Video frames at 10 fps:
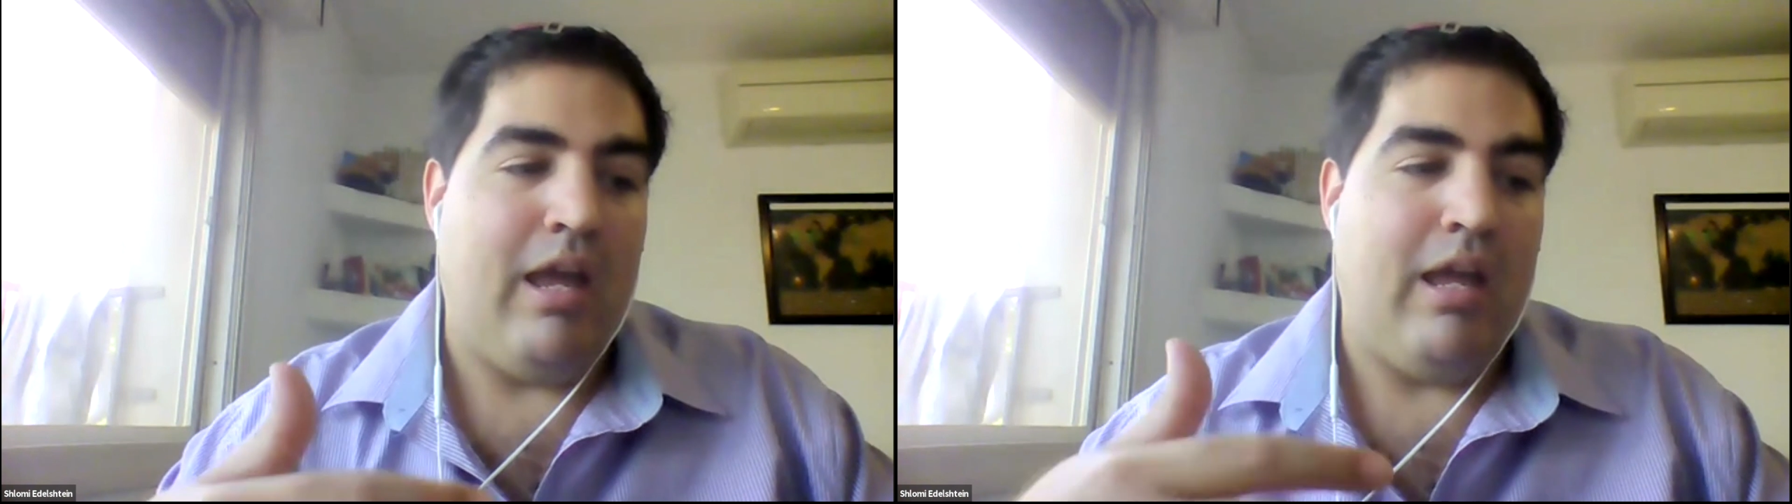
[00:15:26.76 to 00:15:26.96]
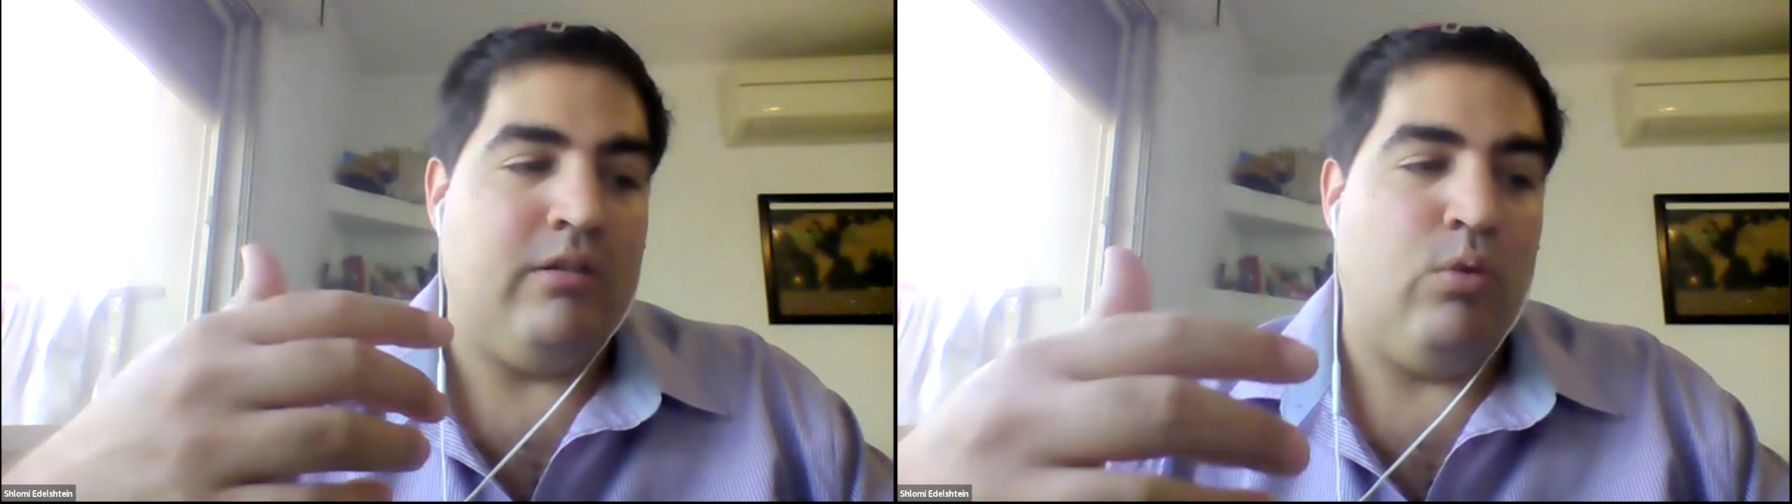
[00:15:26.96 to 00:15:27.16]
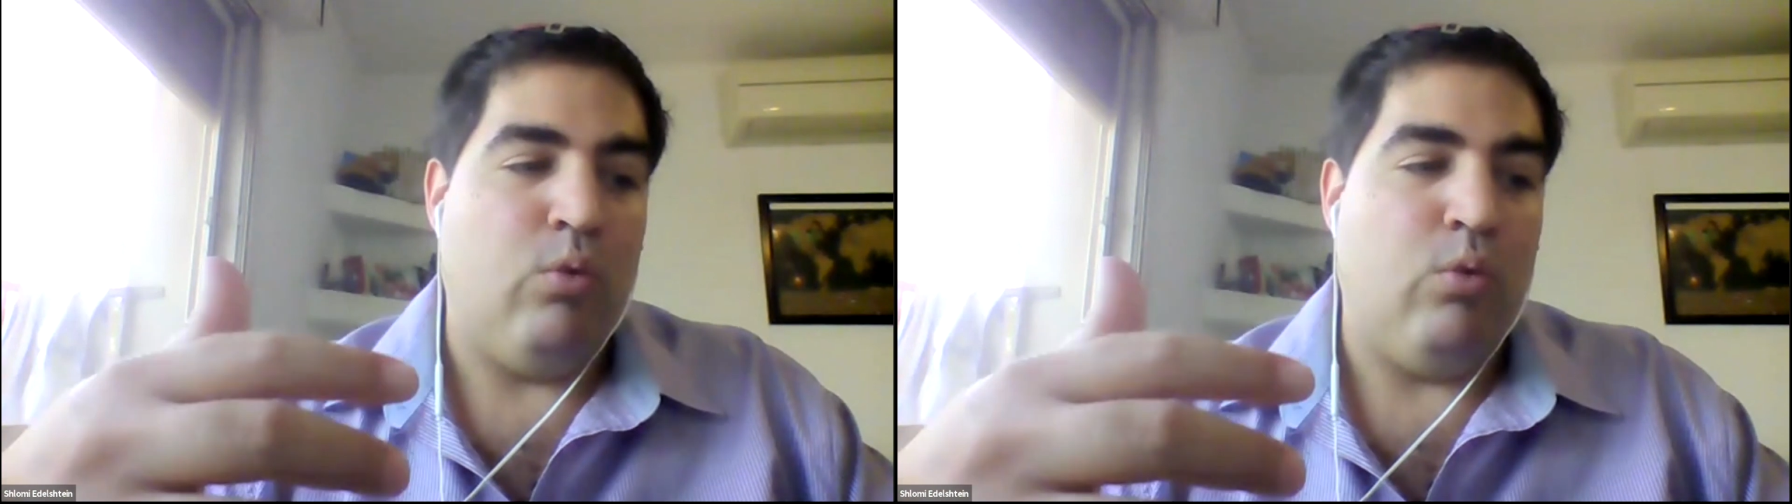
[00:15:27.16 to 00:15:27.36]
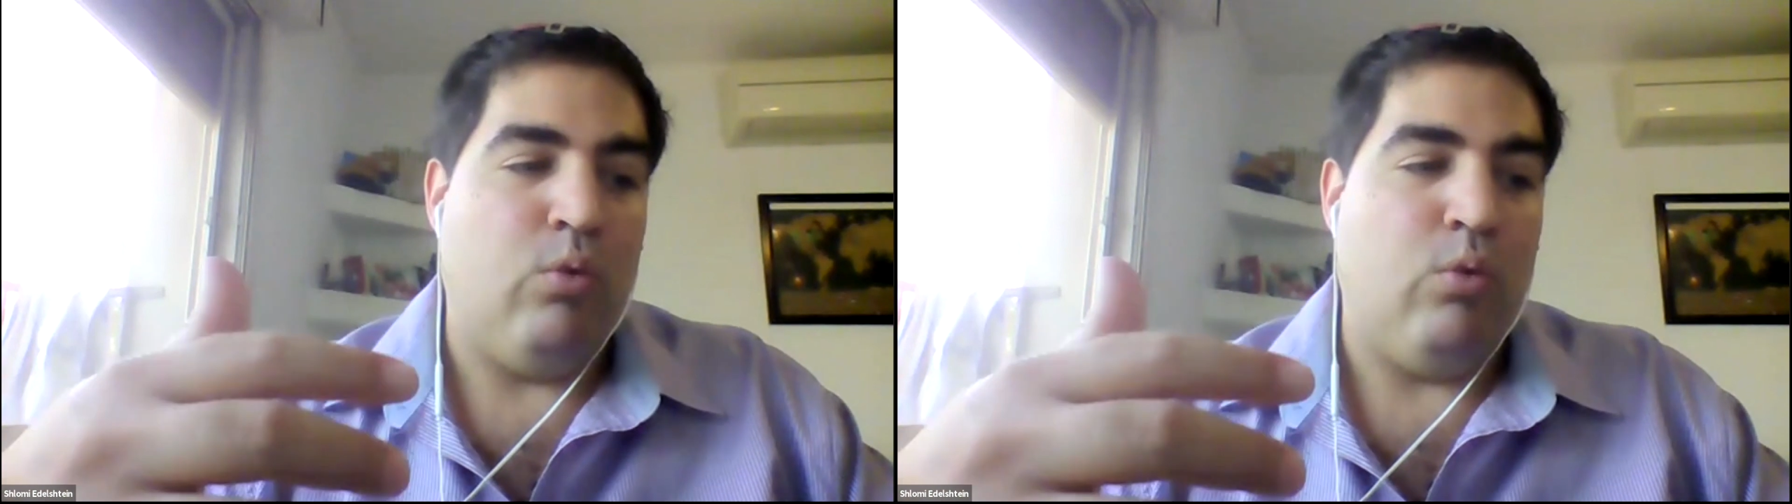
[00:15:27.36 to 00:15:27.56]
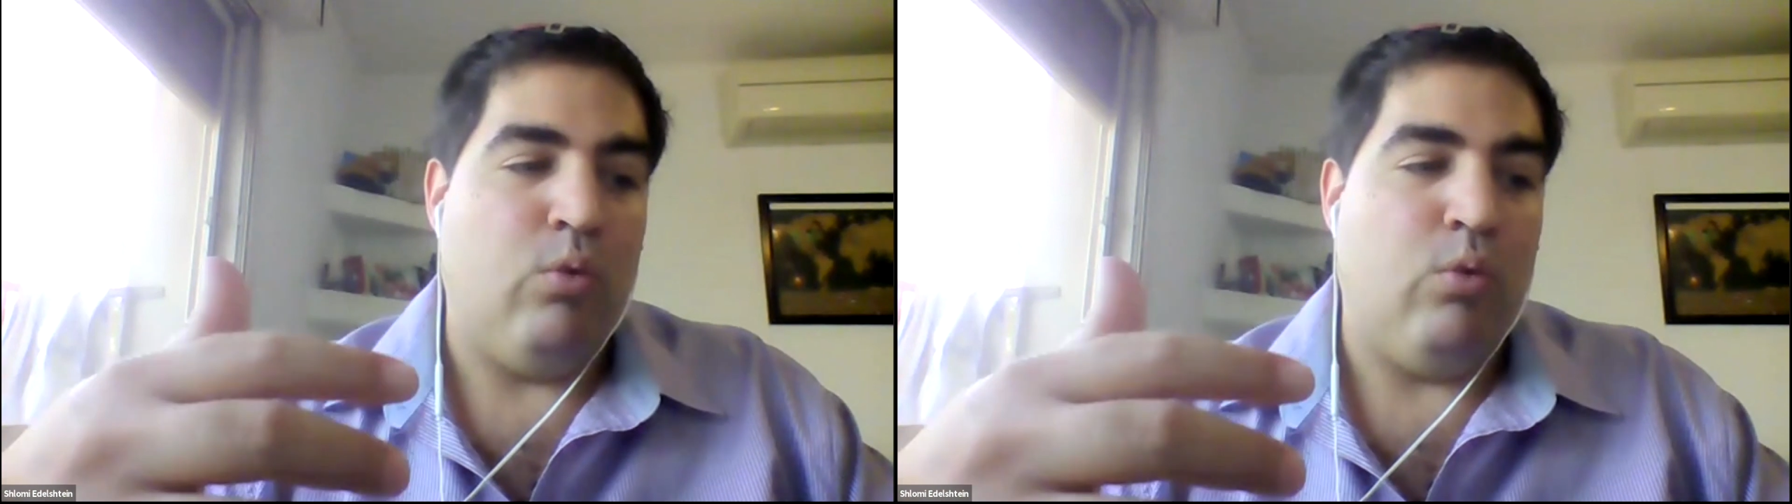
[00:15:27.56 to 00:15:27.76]
And
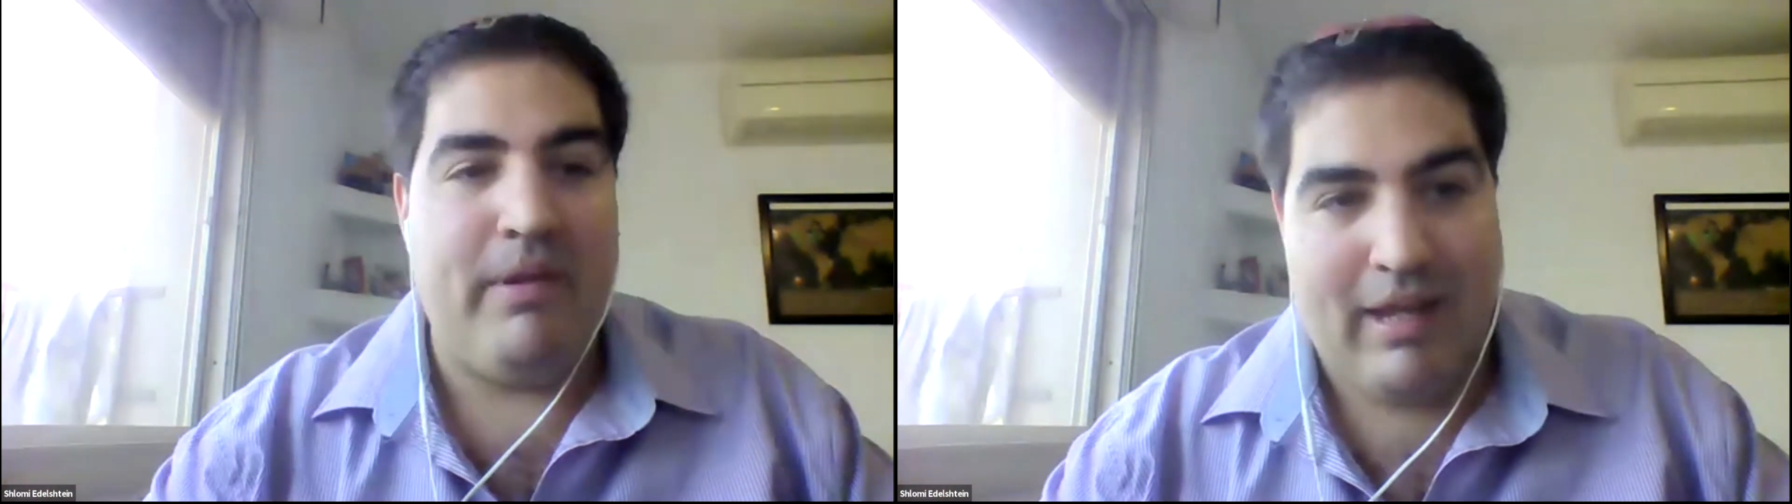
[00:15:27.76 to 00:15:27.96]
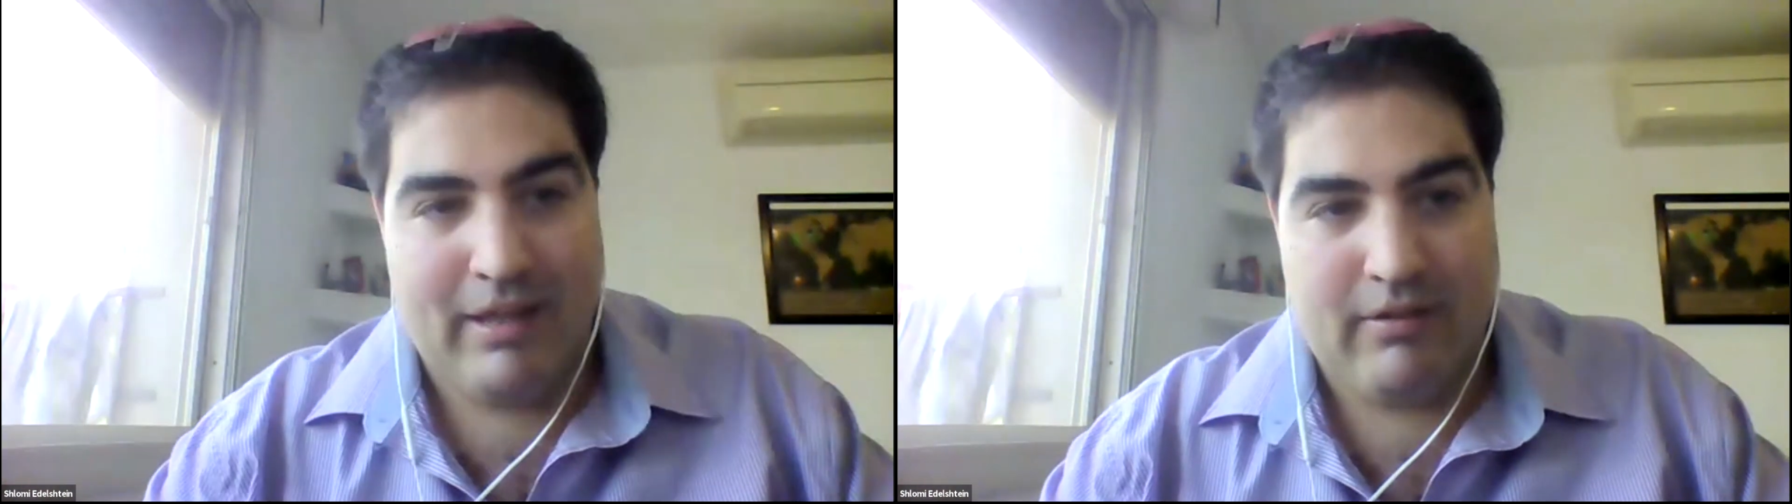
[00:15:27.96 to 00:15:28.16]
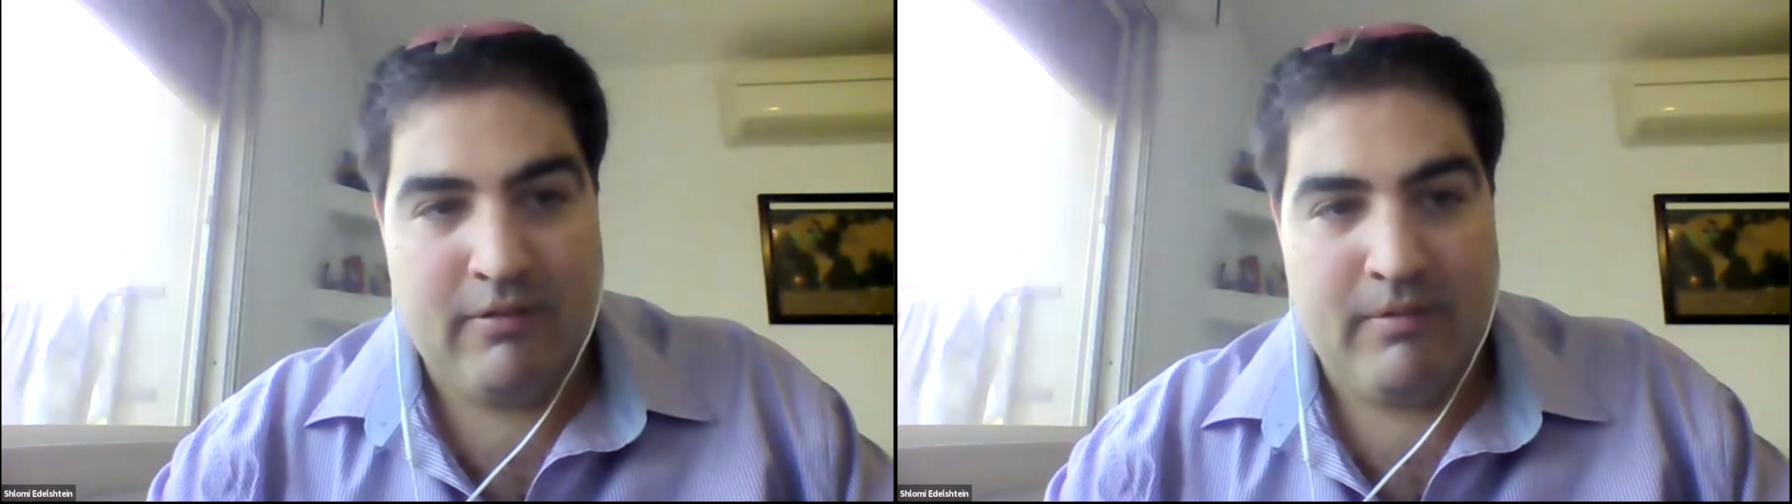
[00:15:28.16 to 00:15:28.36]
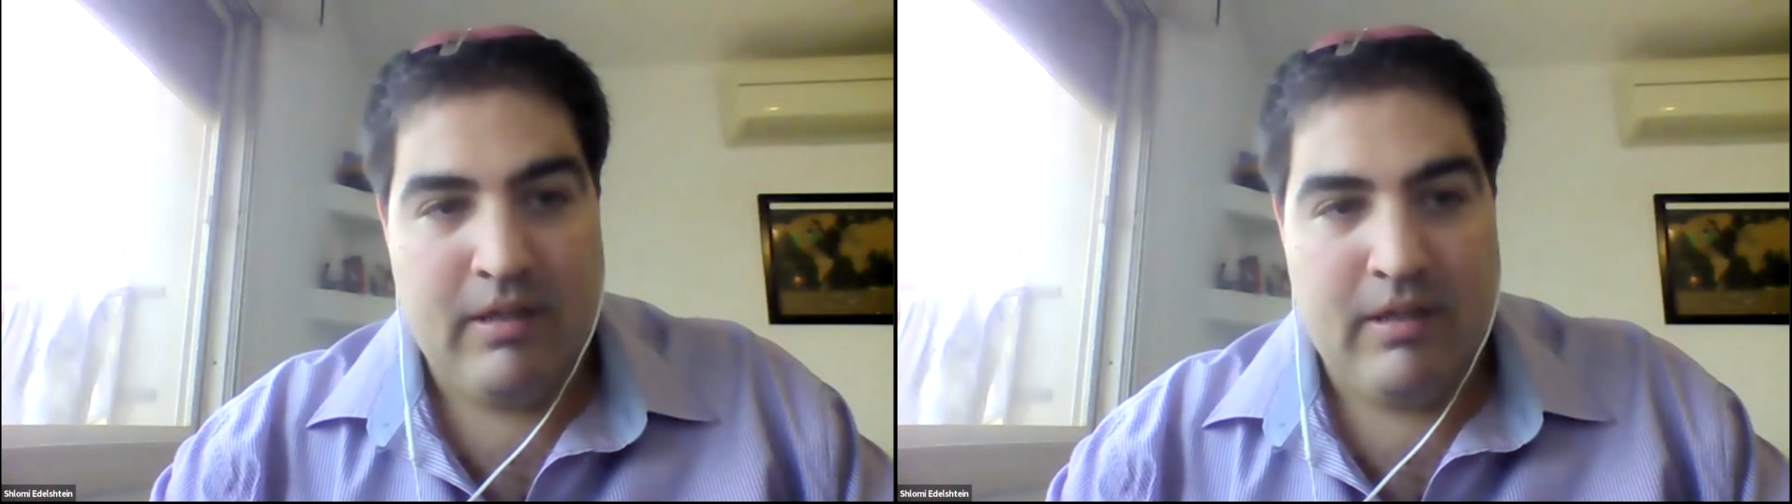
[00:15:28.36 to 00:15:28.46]
when sharing it